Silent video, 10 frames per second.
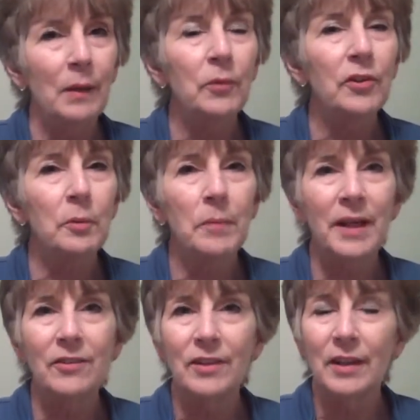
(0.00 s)
It was an
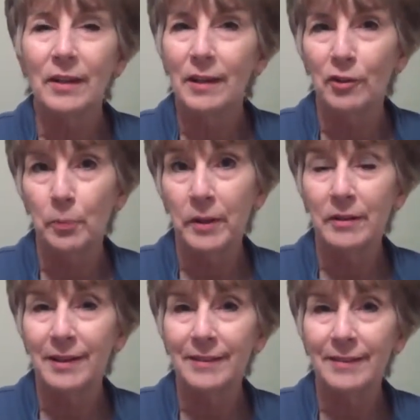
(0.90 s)
amazing
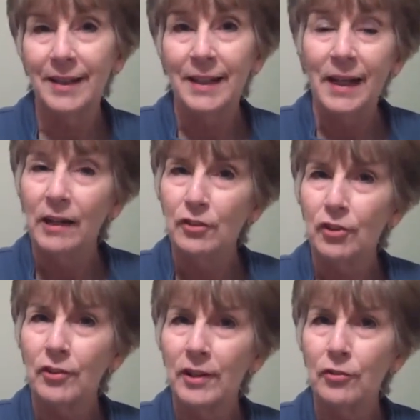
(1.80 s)
experience. I
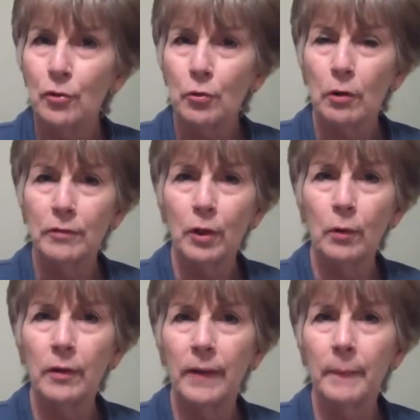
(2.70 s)
just listened to a
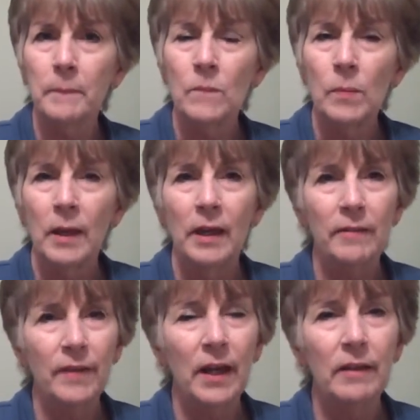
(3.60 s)
recording and I
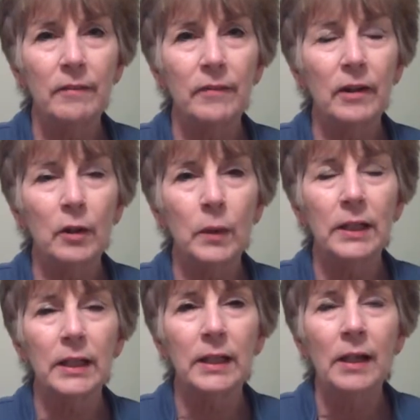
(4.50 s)
found that very
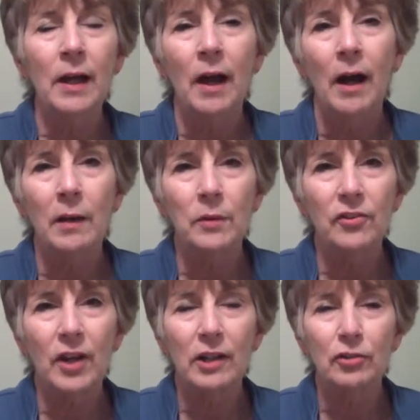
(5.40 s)
quickly I
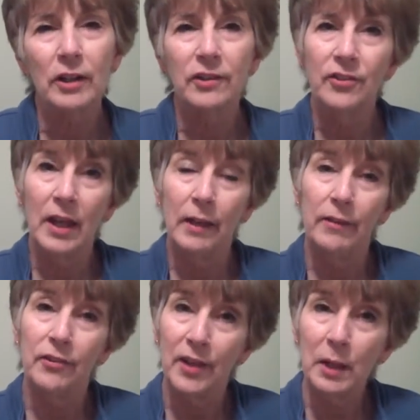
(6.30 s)
was actually saying
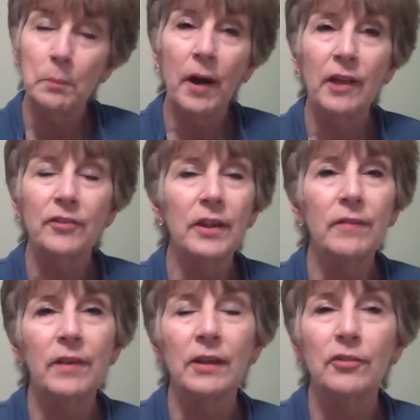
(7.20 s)
the same
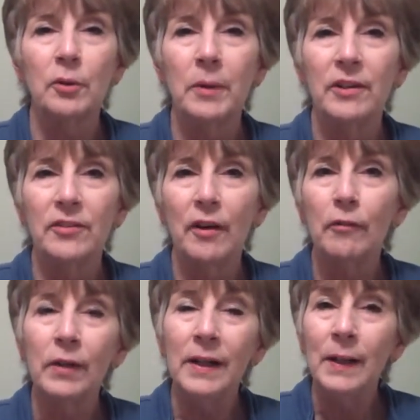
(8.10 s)
positive things to
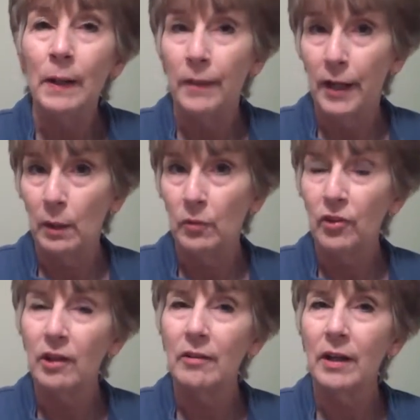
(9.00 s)
myself that I was
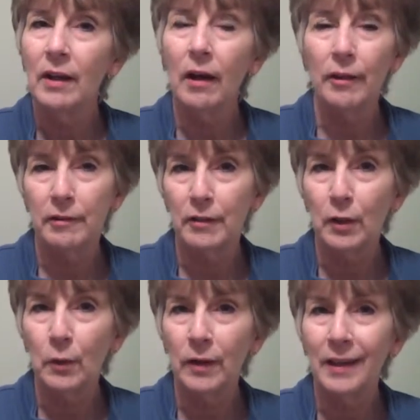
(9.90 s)
hearing on the
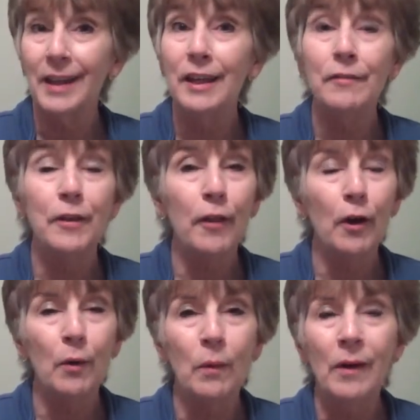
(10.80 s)
recording, even
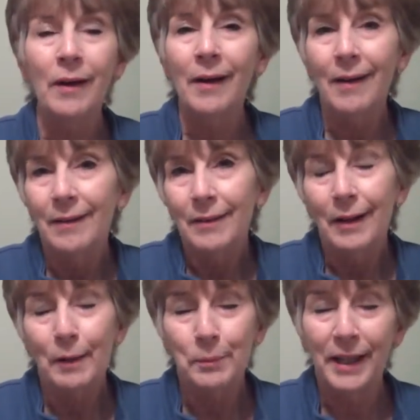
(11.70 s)
though
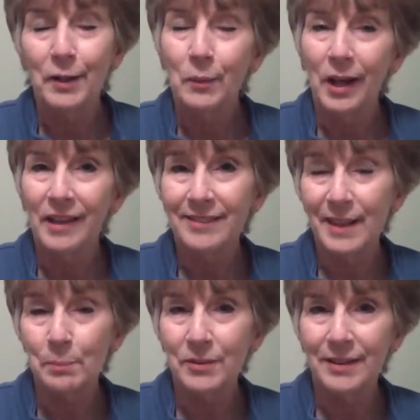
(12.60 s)
I played it while I
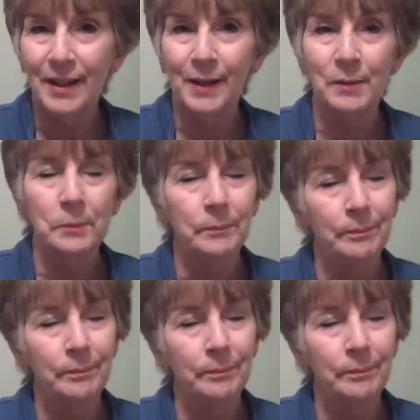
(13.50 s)
slept at night.